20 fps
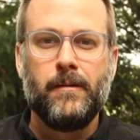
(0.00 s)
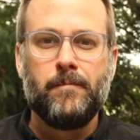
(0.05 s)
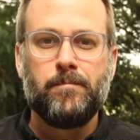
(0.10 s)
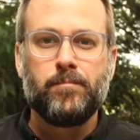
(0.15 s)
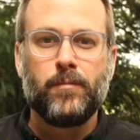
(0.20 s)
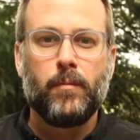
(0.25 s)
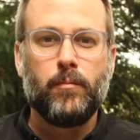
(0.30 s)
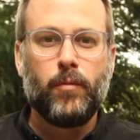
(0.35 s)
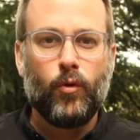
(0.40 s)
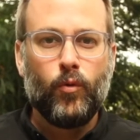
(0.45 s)

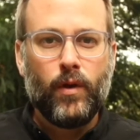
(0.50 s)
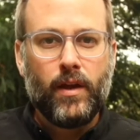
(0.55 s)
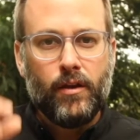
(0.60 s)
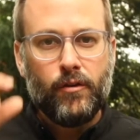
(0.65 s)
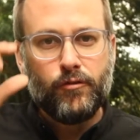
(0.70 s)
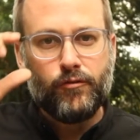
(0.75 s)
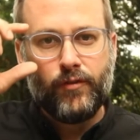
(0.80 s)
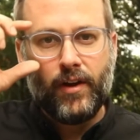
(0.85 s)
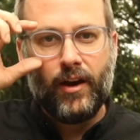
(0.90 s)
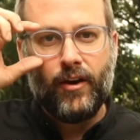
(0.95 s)
But we
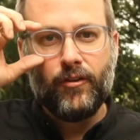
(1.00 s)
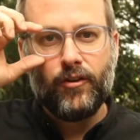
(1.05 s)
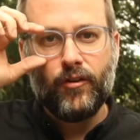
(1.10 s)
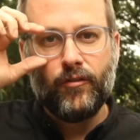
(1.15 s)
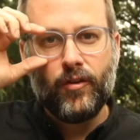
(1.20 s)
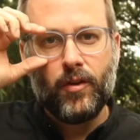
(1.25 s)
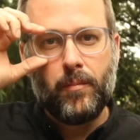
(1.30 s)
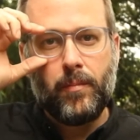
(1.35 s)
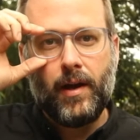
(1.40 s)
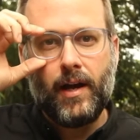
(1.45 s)
have found
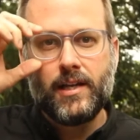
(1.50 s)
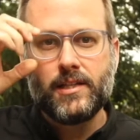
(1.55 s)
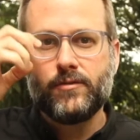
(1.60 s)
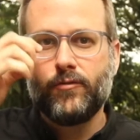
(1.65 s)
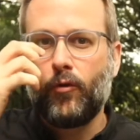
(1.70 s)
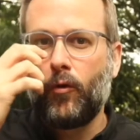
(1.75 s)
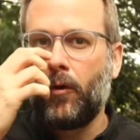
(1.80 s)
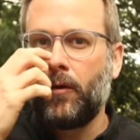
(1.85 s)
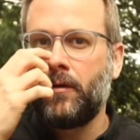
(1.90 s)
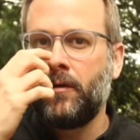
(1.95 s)
over the past
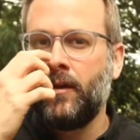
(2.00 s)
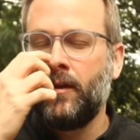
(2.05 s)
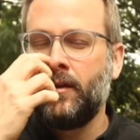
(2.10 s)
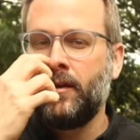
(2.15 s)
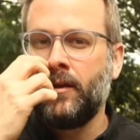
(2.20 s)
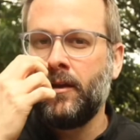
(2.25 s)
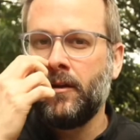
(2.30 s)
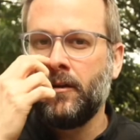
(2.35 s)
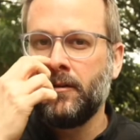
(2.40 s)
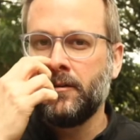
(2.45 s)
14
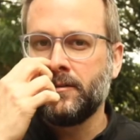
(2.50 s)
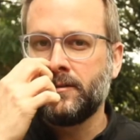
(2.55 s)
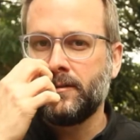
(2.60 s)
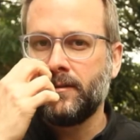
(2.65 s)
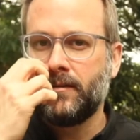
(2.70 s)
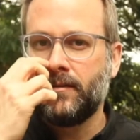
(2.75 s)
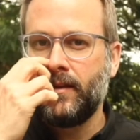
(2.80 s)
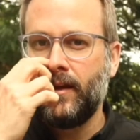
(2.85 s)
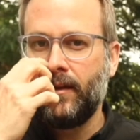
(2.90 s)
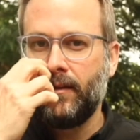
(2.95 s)
years
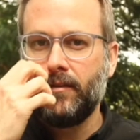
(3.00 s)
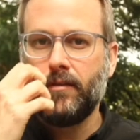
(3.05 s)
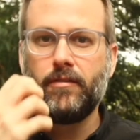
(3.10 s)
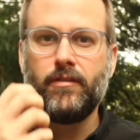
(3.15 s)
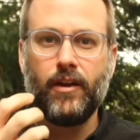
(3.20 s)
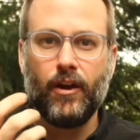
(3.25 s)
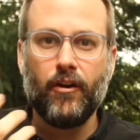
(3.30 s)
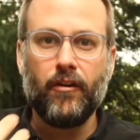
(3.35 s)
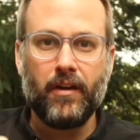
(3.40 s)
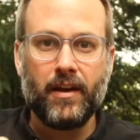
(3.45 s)
that
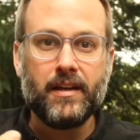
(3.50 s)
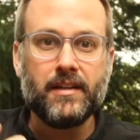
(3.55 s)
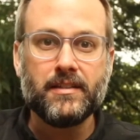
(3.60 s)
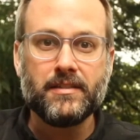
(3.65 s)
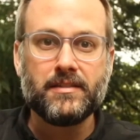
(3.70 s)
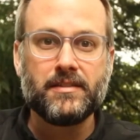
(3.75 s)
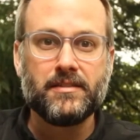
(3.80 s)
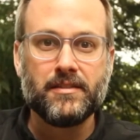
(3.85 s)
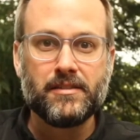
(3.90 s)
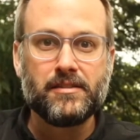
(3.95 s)
there
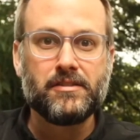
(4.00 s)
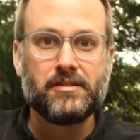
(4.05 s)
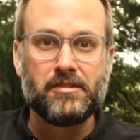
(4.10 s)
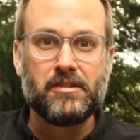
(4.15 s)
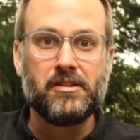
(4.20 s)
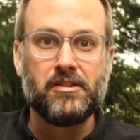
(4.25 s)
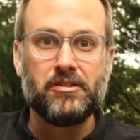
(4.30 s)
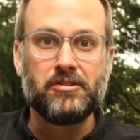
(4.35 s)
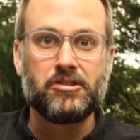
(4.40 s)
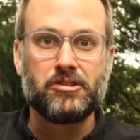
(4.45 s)
is
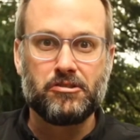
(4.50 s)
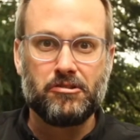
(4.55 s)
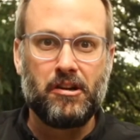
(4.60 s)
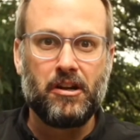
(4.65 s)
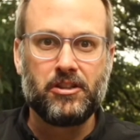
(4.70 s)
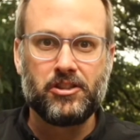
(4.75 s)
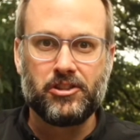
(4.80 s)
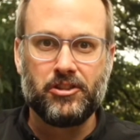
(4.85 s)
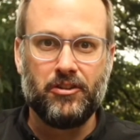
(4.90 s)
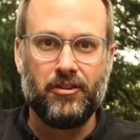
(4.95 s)
still
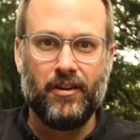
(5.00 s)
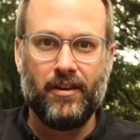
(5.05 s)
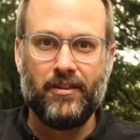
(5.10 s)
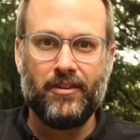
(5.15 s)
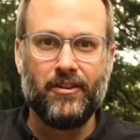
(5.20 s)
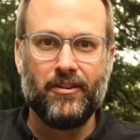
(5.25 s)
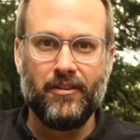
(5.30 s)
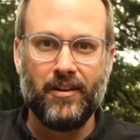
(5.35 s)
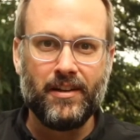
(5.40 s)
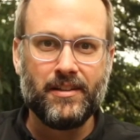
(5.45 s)
structure and
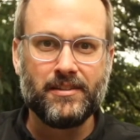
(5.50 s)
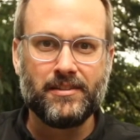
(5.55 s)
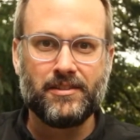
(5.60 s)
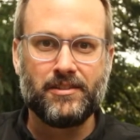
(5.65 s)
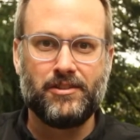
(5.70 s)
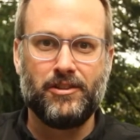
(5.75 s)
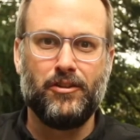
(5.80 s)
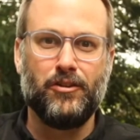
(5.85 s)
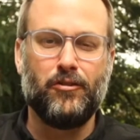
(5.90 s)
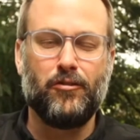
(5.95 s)
there is
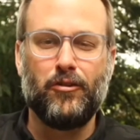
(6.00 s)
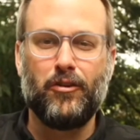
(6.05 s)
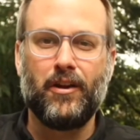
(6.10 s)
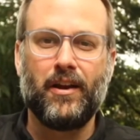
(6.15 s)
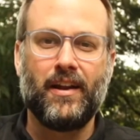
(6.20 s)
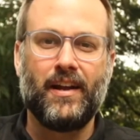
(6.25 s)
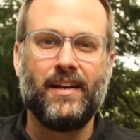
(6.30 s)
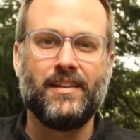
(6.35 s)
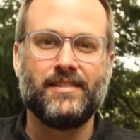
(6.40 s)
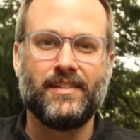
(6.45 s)
still
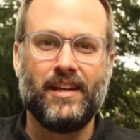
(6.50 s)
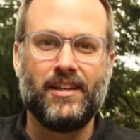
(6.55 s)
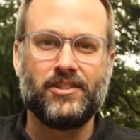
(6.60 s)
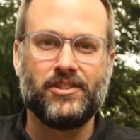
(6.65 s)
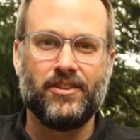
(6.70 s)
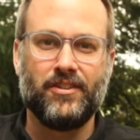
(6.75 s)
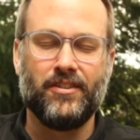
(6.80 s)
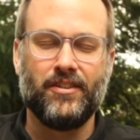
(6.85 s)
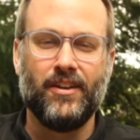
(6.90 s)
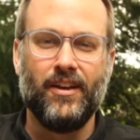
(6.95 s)

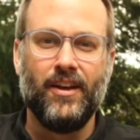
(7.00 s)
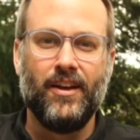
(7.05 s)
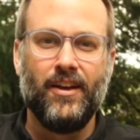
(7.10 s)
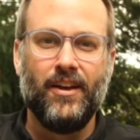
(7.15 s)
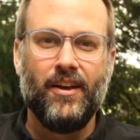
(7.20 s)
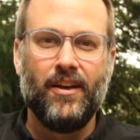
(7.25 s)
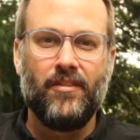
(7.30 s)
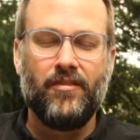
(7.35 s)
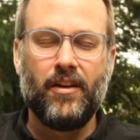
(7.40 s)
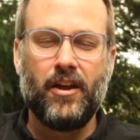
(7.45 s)
organization
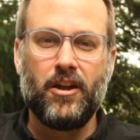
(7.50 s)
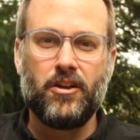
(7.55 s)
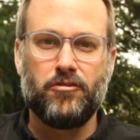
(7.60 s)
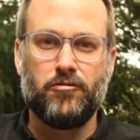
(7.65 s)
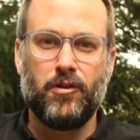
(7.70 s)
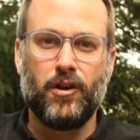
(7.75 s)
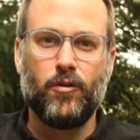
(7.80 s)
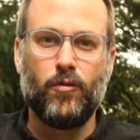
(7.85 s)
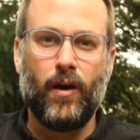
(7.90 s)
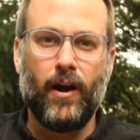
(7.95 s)
that is
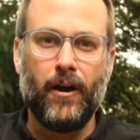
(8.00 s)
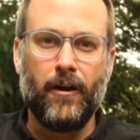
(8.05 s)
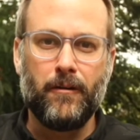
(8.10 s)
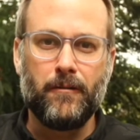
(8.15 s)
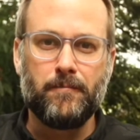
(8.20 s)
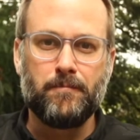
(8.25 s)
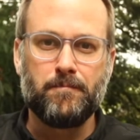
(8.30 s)
required.